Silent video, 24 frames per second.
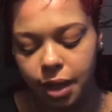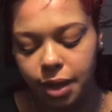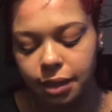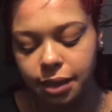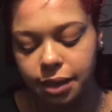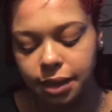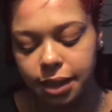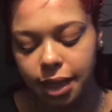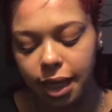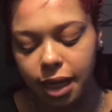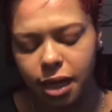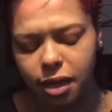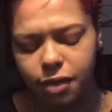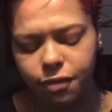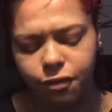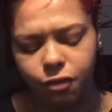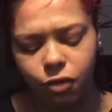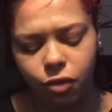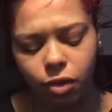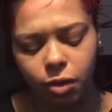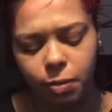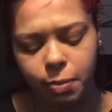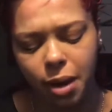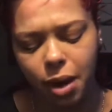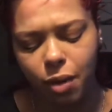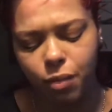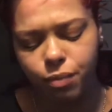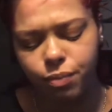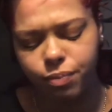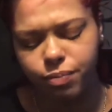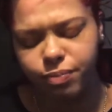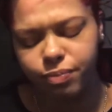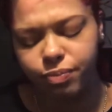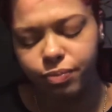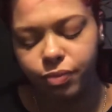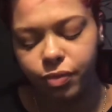stay in for about
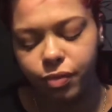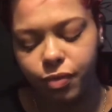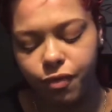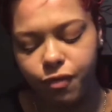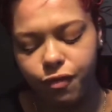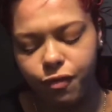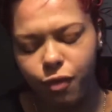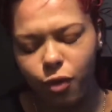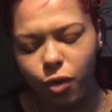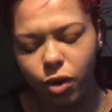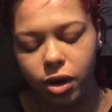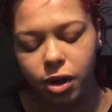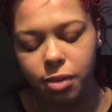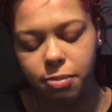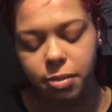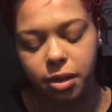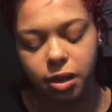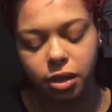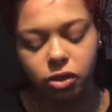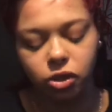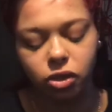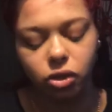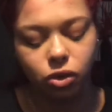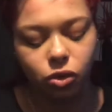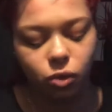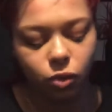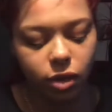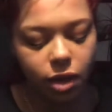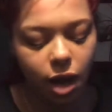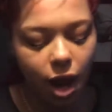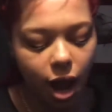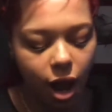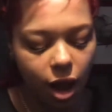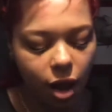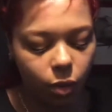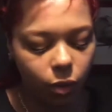40 minutes to
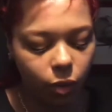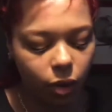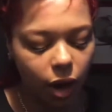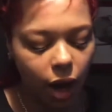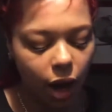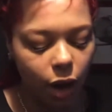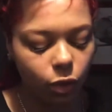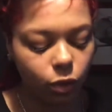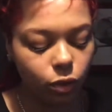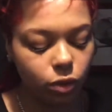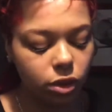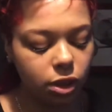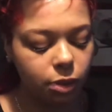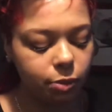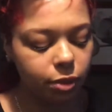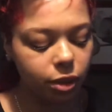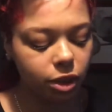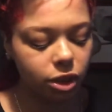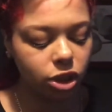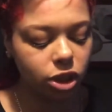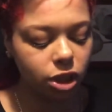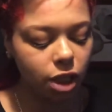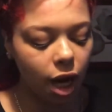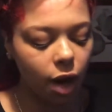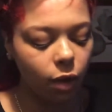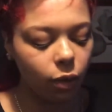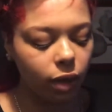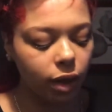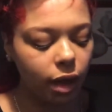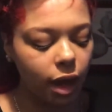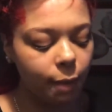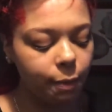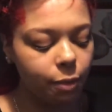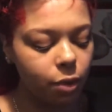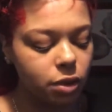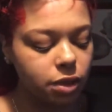an hour. I'll usually put a shower
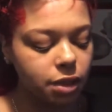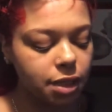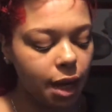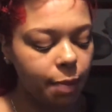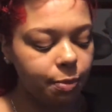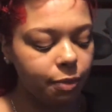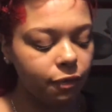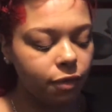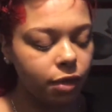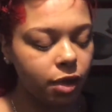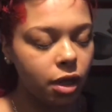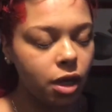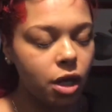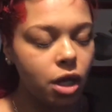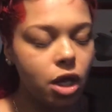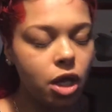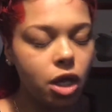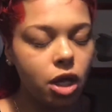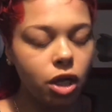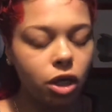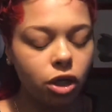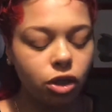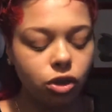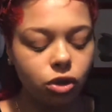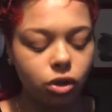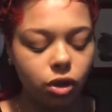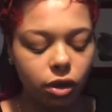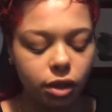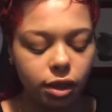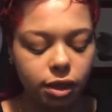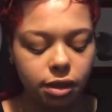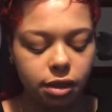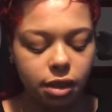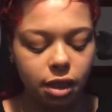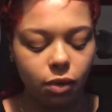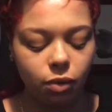cap on top of it, because you know
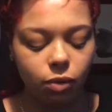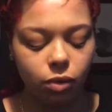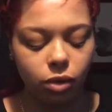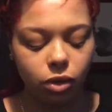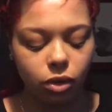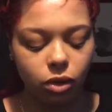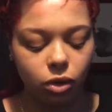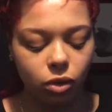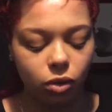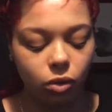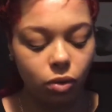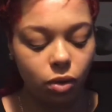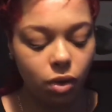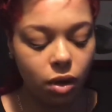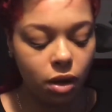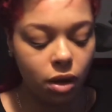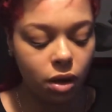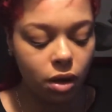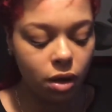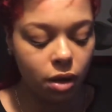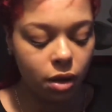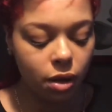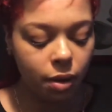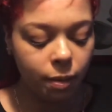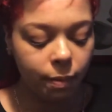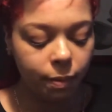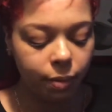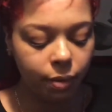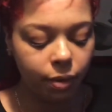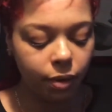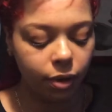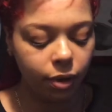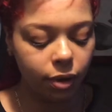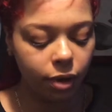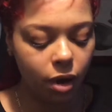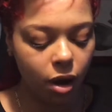they say when you
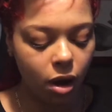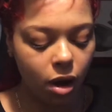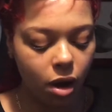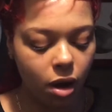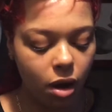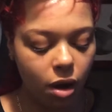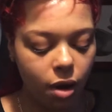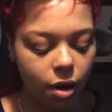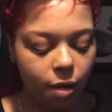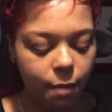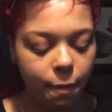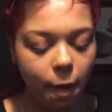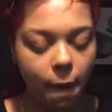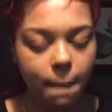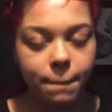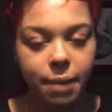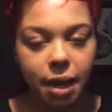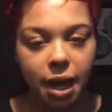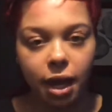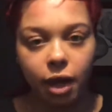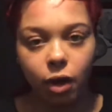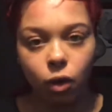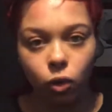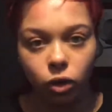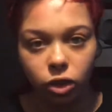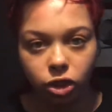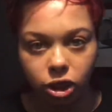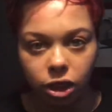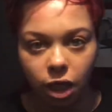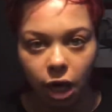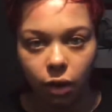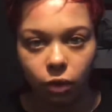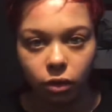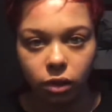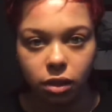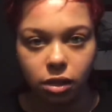put a bag or a
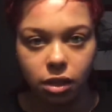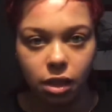shower